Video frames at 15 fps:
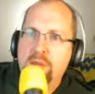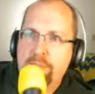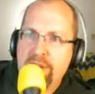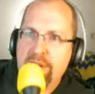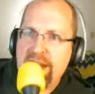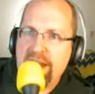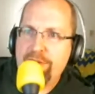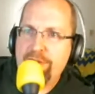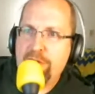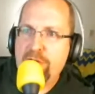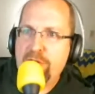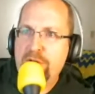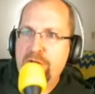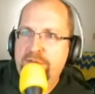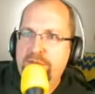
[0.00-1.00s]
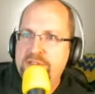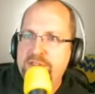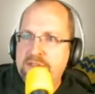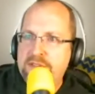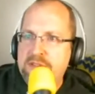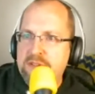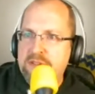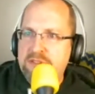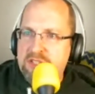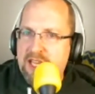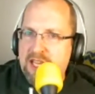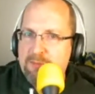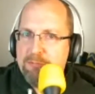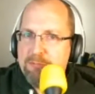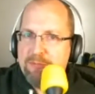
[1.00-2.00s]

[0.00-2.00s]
but I never heard of sheep